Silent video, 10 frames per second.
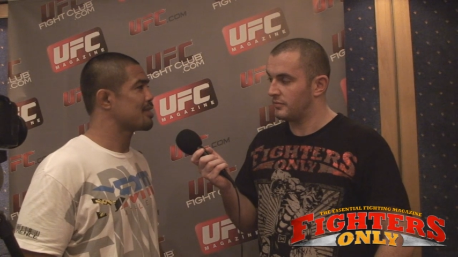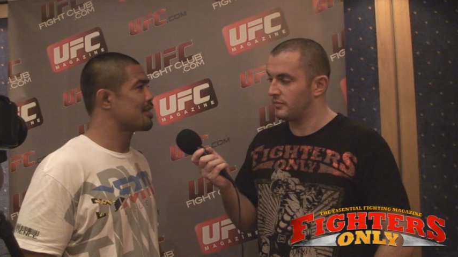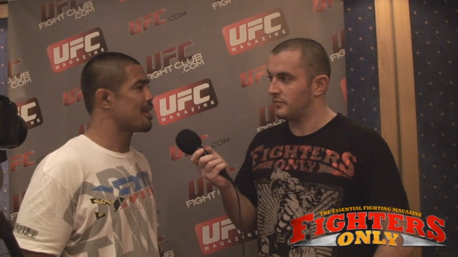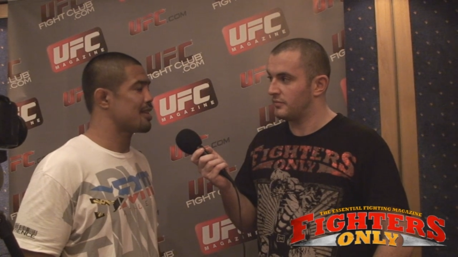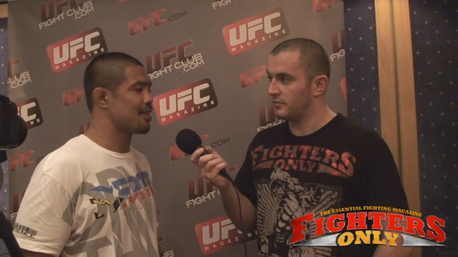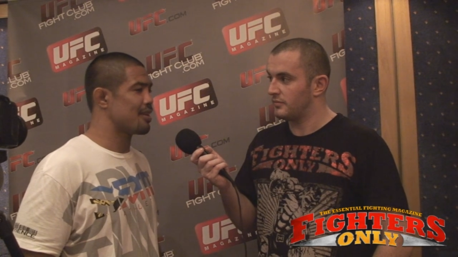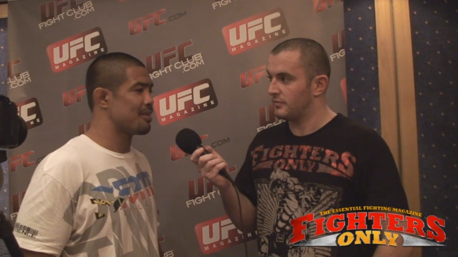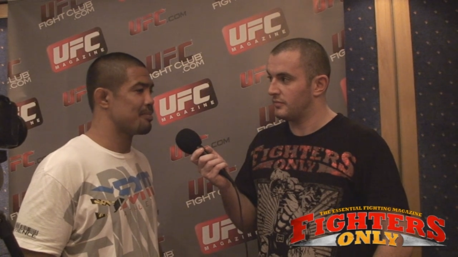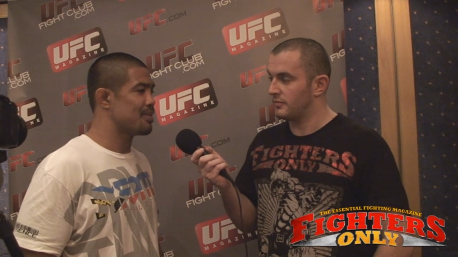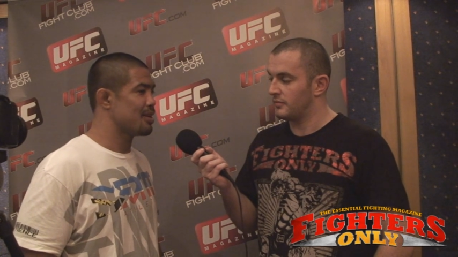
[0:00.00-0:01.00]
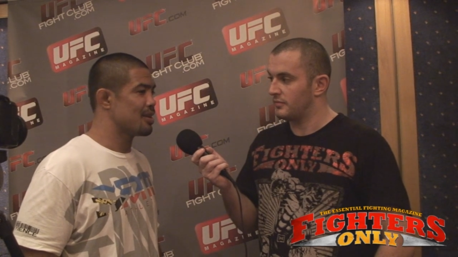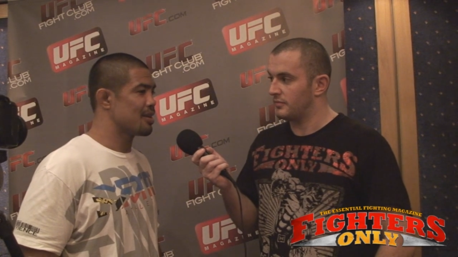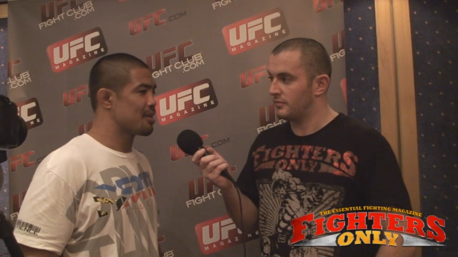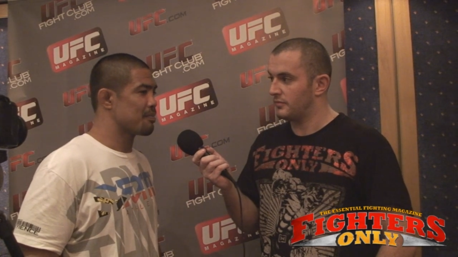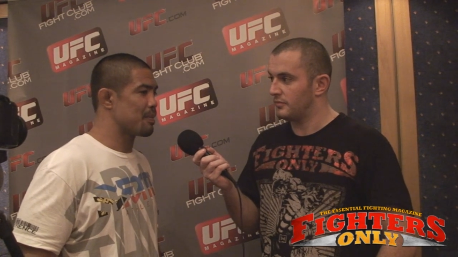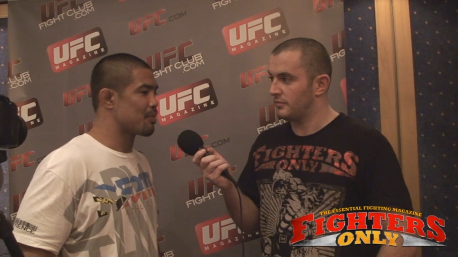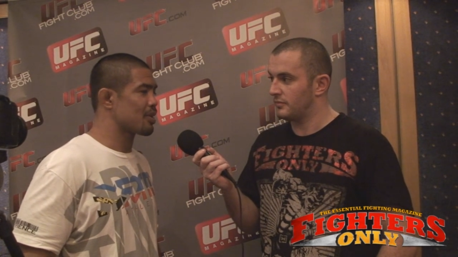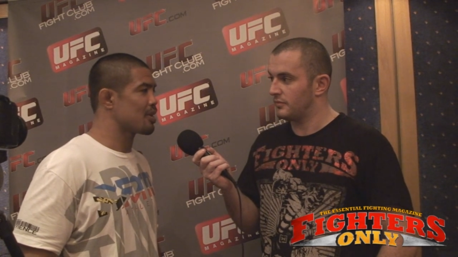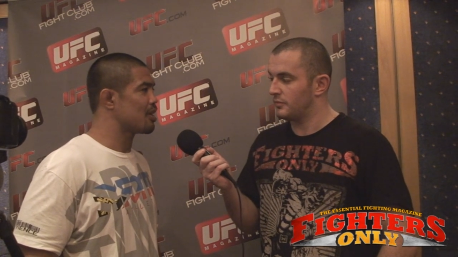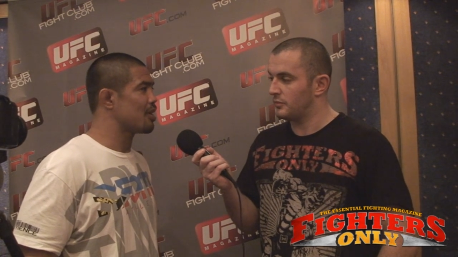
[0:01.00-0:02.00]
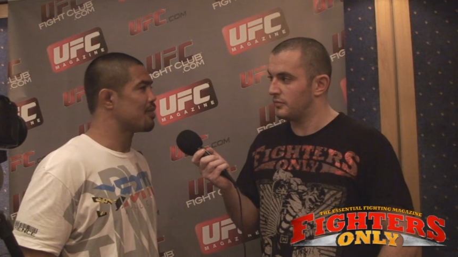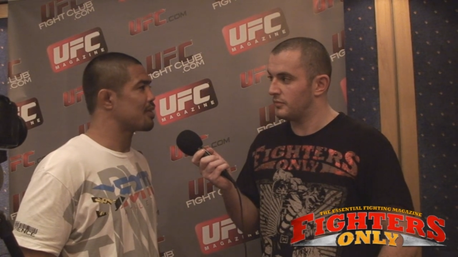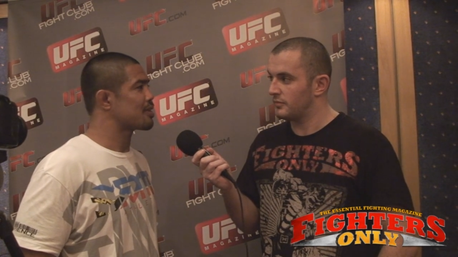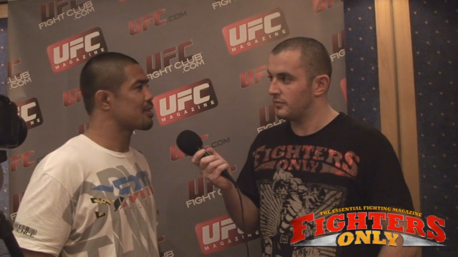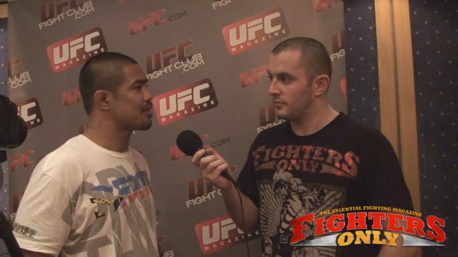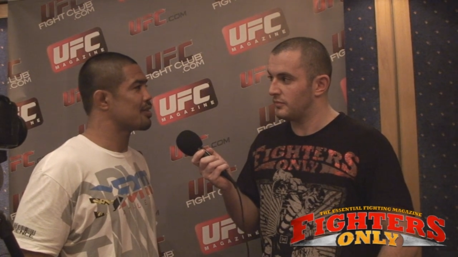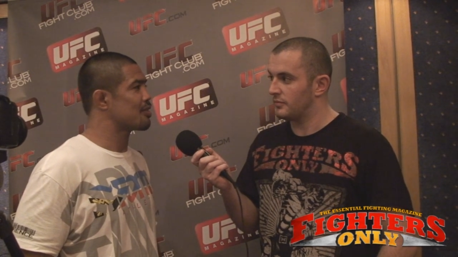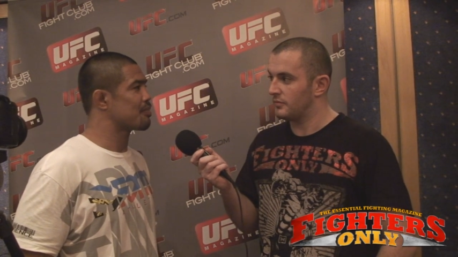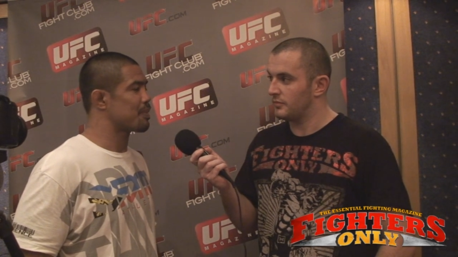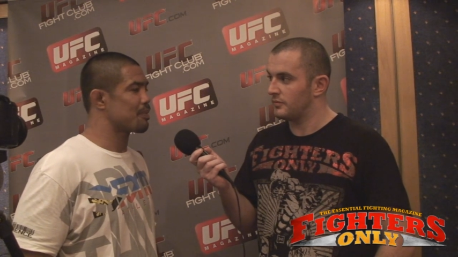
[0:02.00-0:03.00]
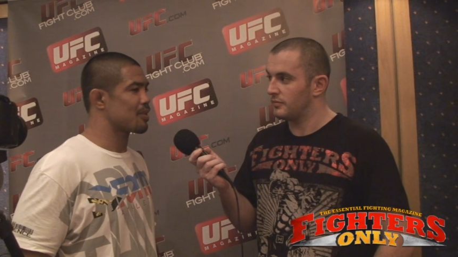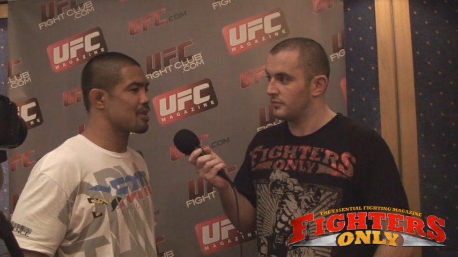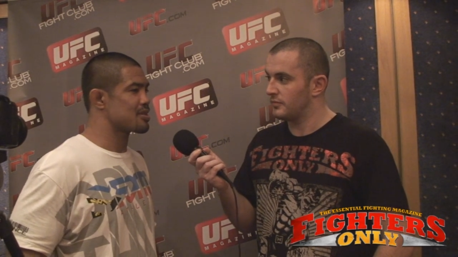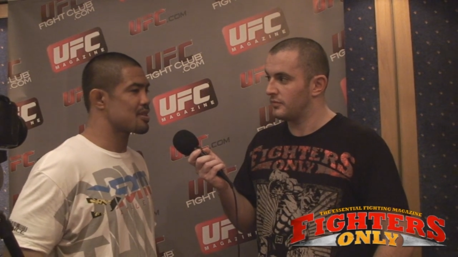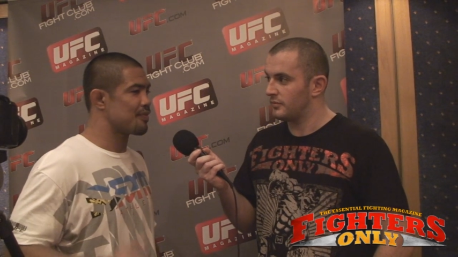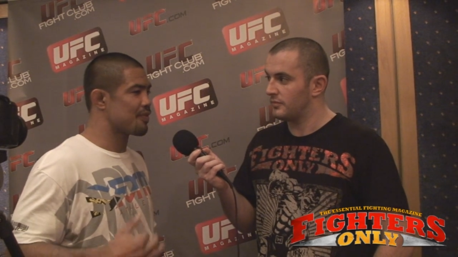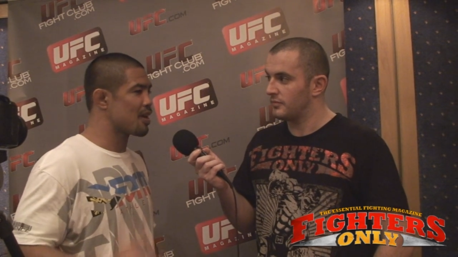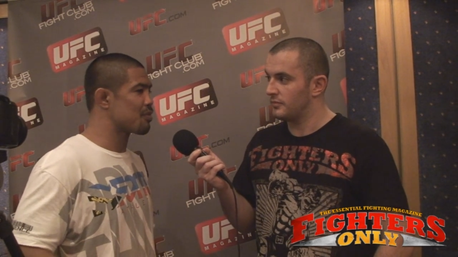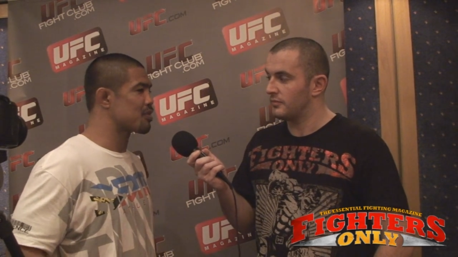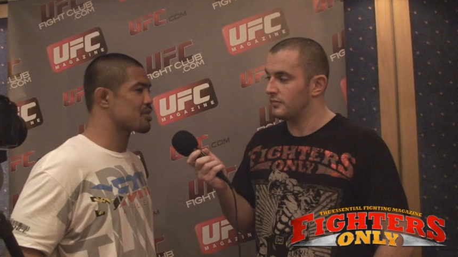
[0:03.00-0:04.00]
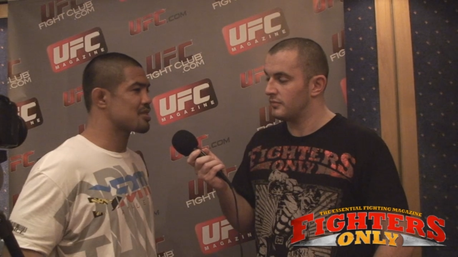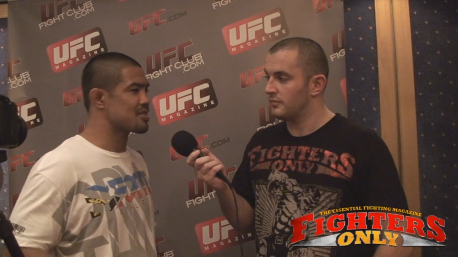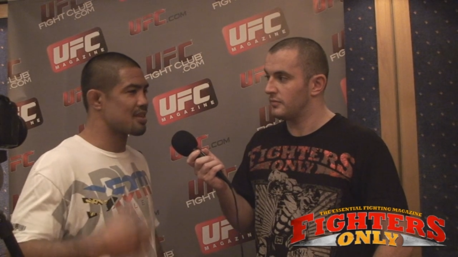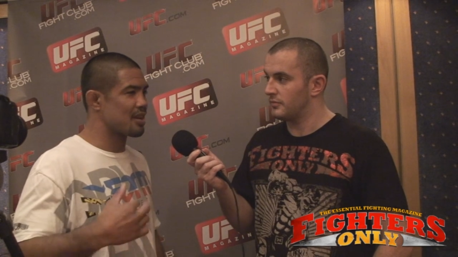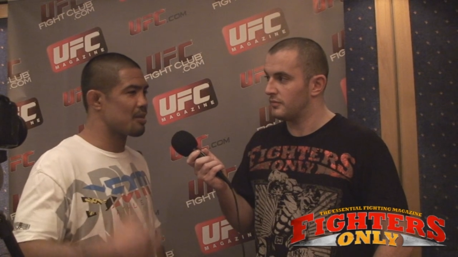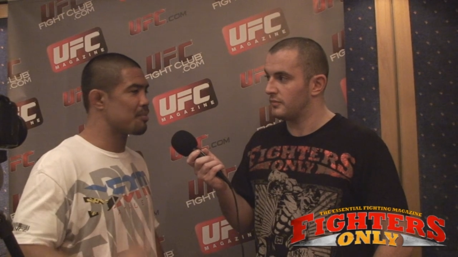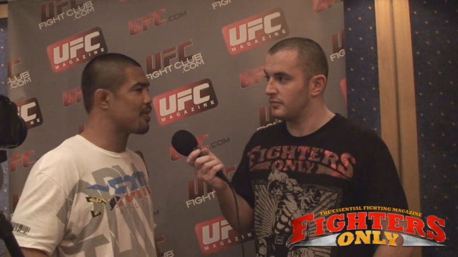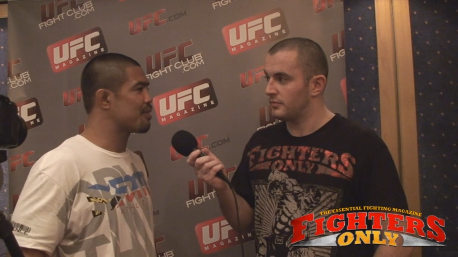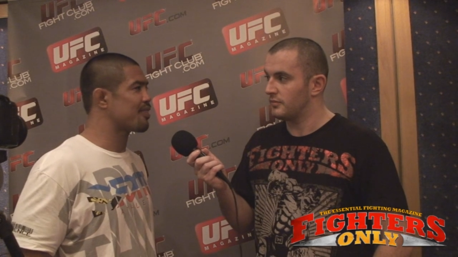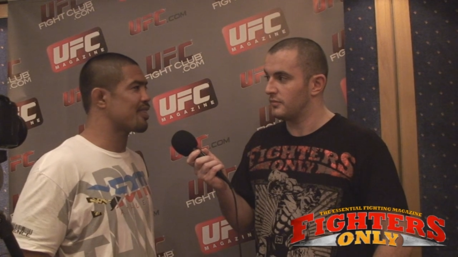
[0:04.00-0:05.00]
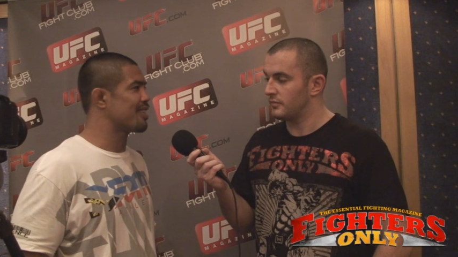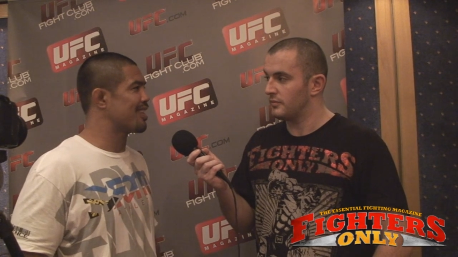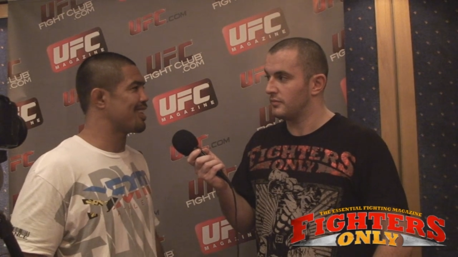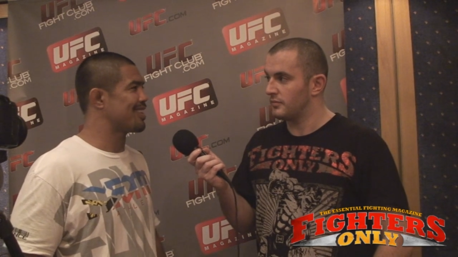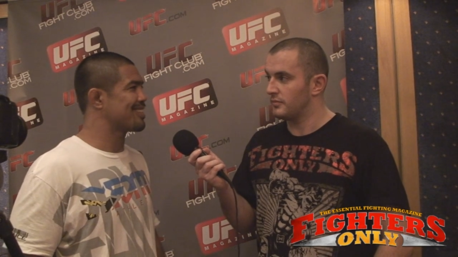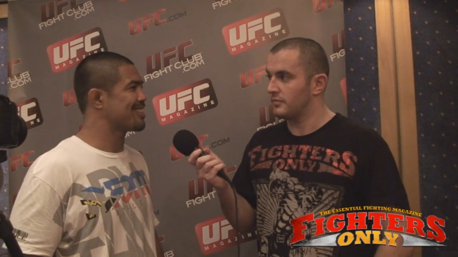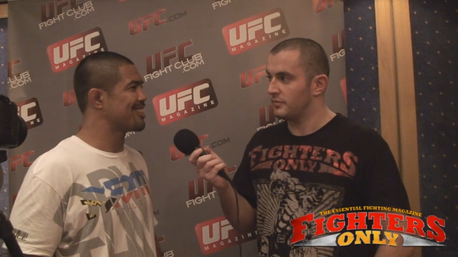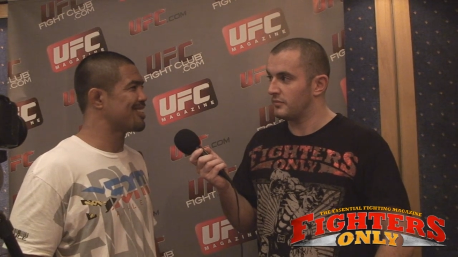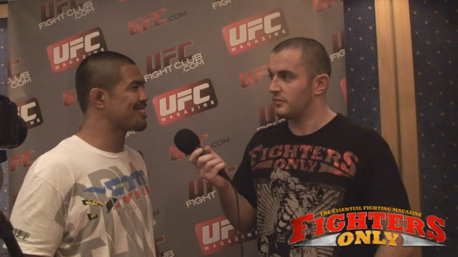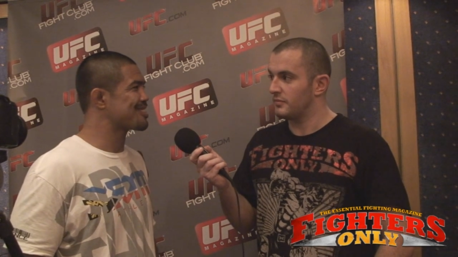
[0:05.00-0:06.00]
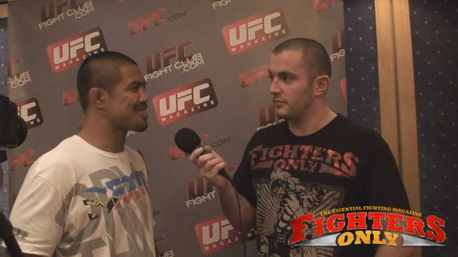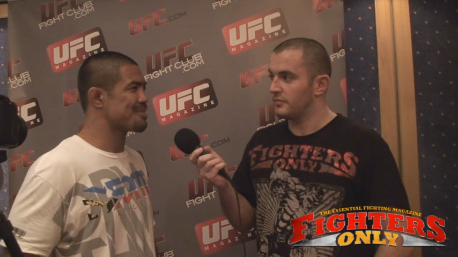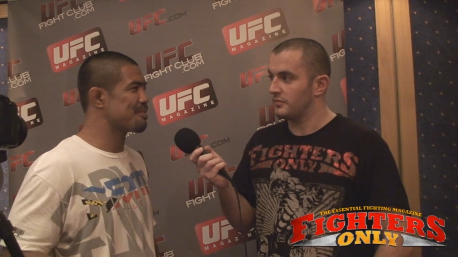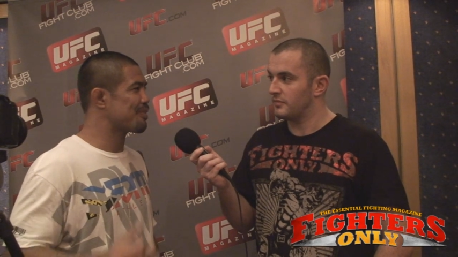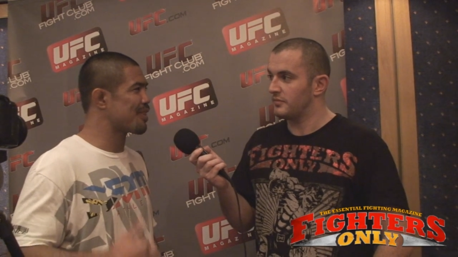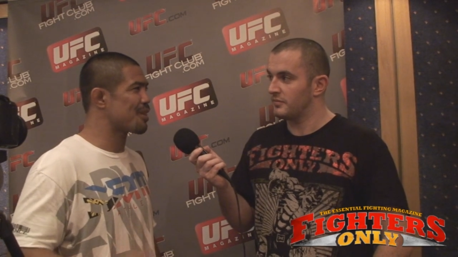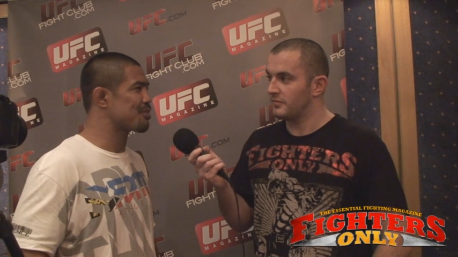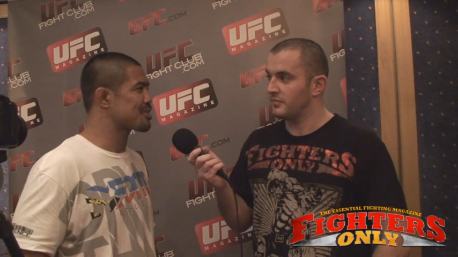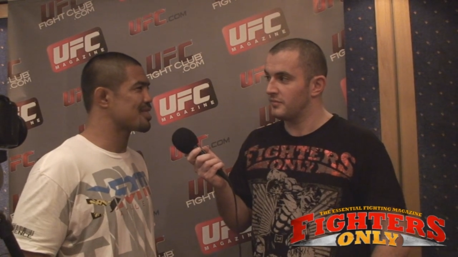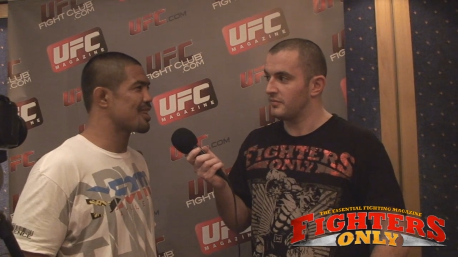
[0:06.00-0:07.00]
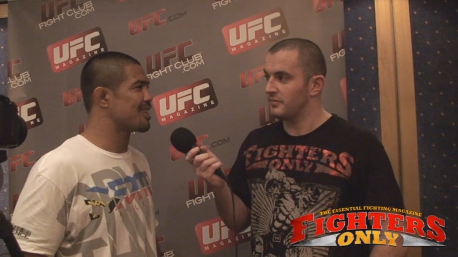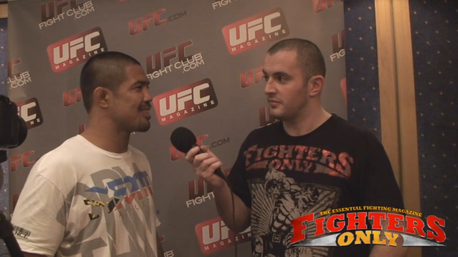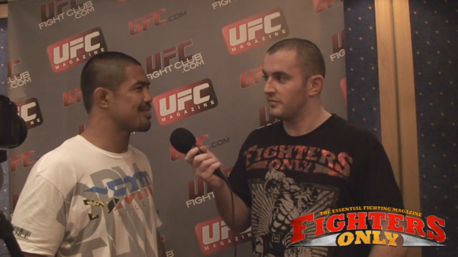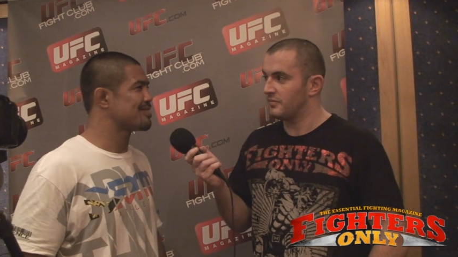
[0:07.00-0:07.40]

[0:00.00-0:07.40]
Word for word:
Speaker 1: And people are going to love it, you know, and people are going to see fireworks, just like on Bonfire Night. You know, it's going to be fireworks tonight.